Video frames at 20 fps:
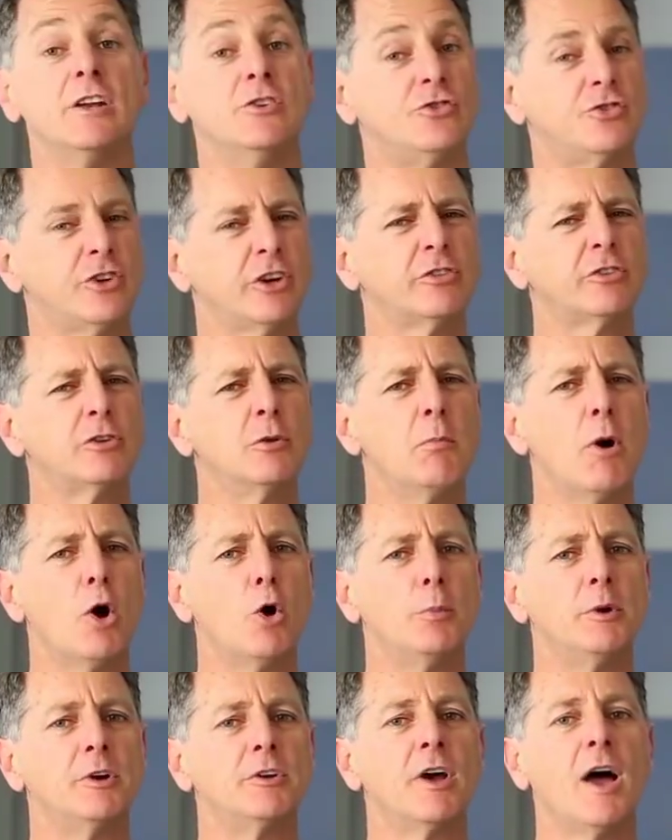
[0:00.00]
In just a
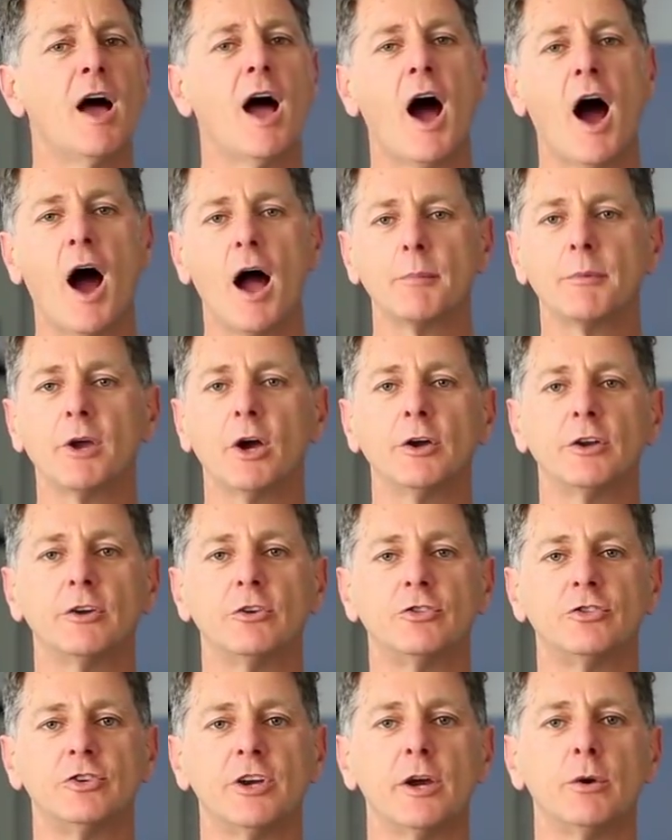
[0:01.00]
moment, I'm going
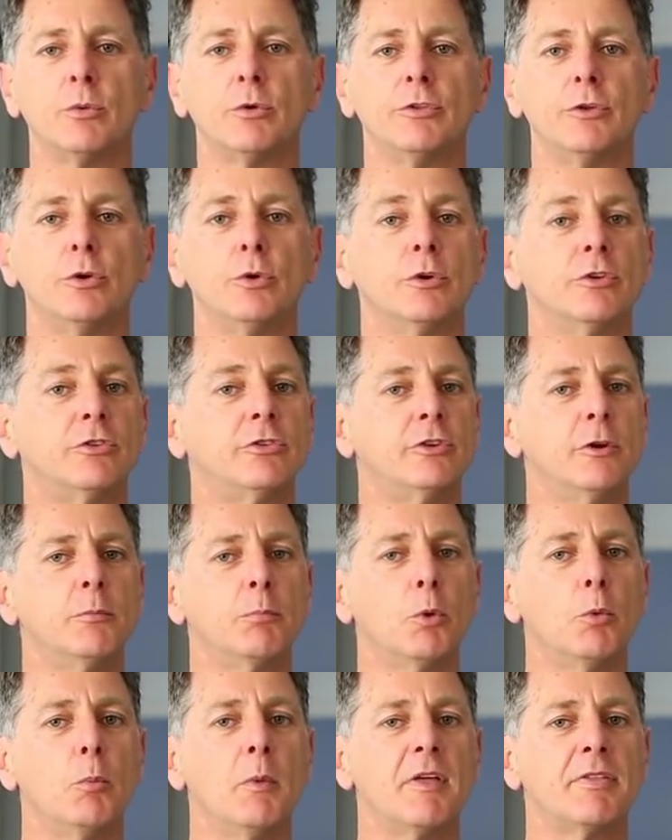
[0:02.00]
to share with you a
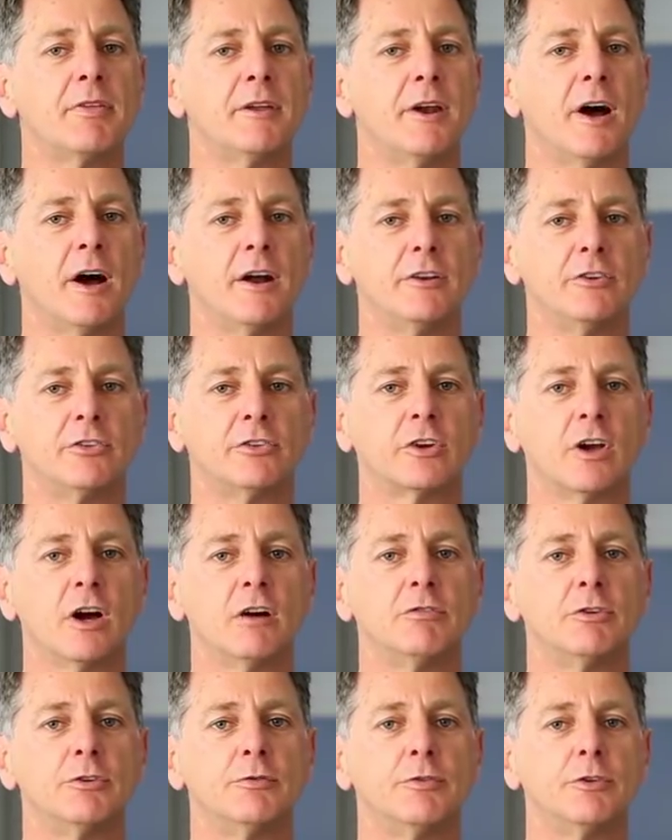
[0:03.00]
simple method I
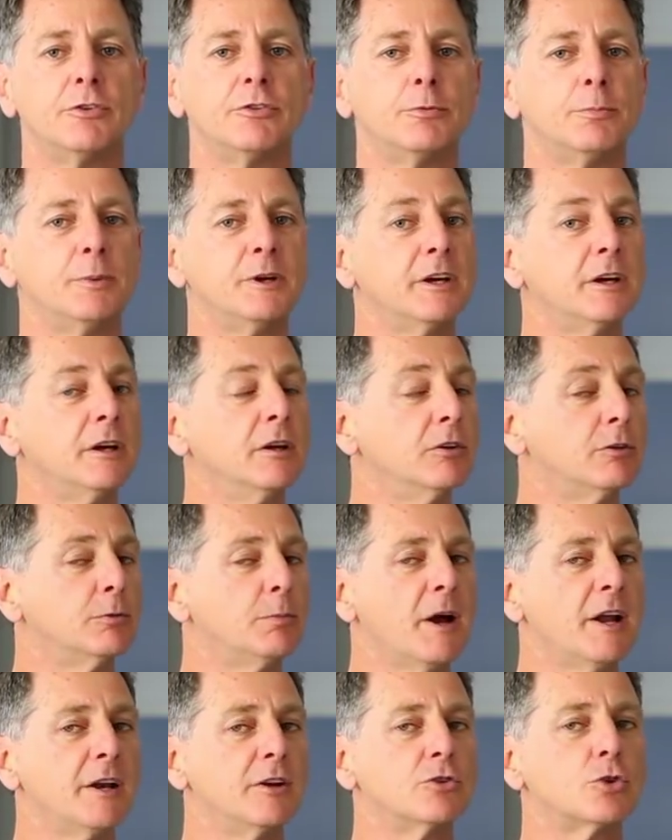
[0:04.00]
discovered for speaking
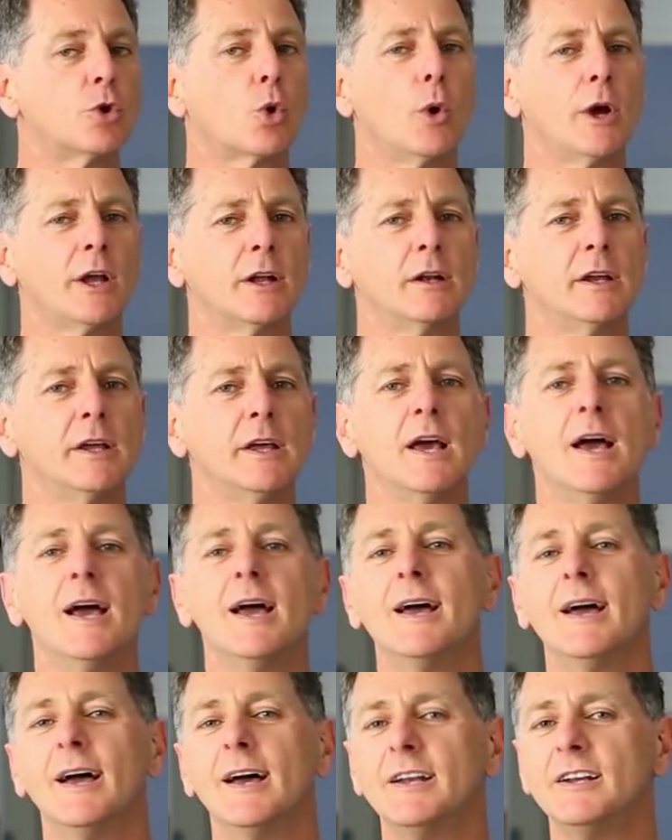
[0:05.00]
Spanish quickly
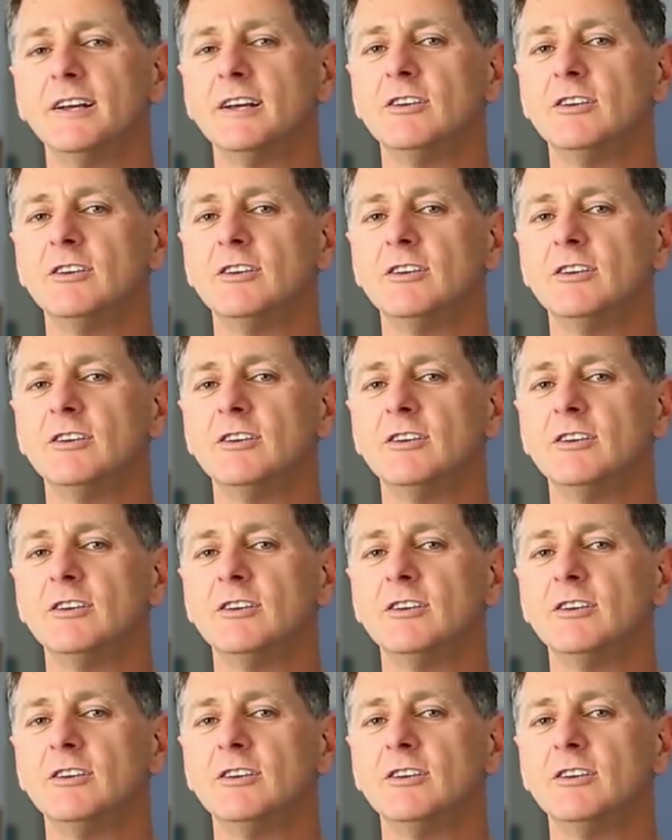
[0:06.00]
and